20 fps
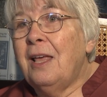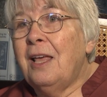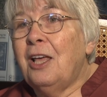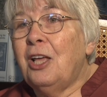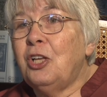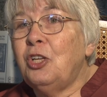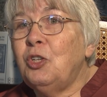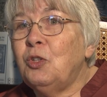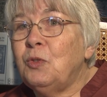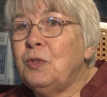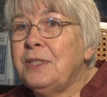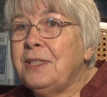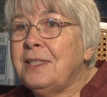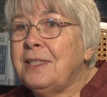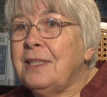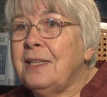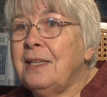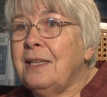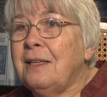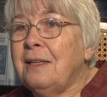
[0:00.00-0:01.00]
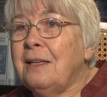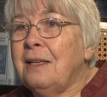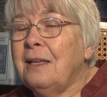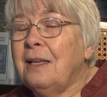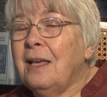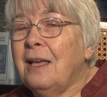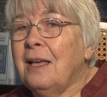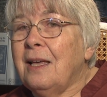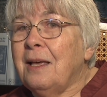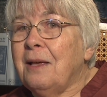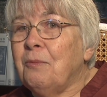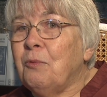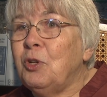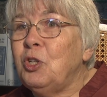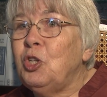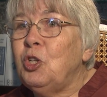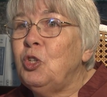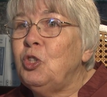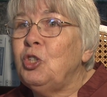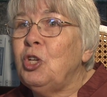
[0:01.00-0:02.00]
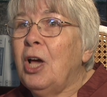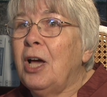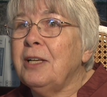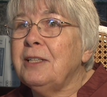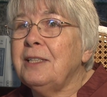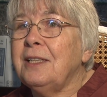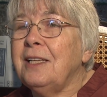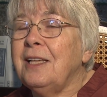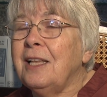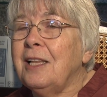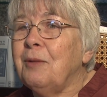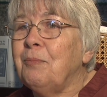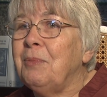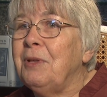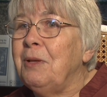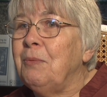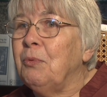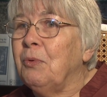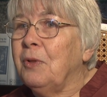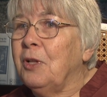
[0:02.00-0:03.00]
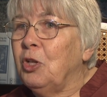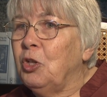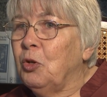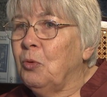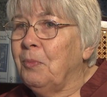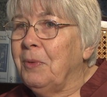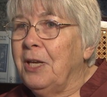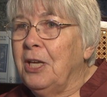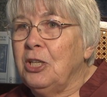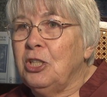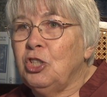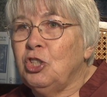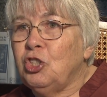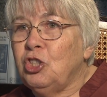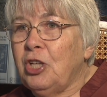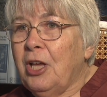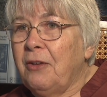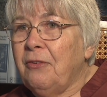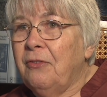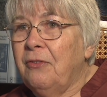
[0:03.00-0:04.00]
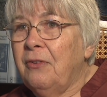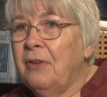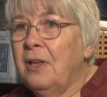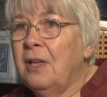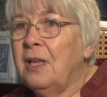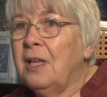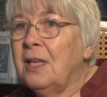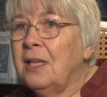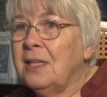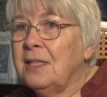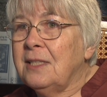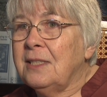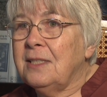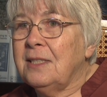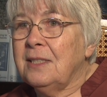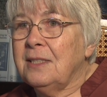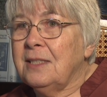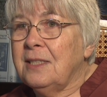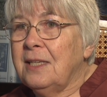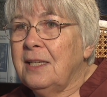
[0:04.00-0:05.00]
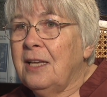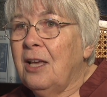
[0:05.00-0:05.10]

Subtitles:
And you'll see when you talk to the other people that you'll meet, Jeff, Cindy,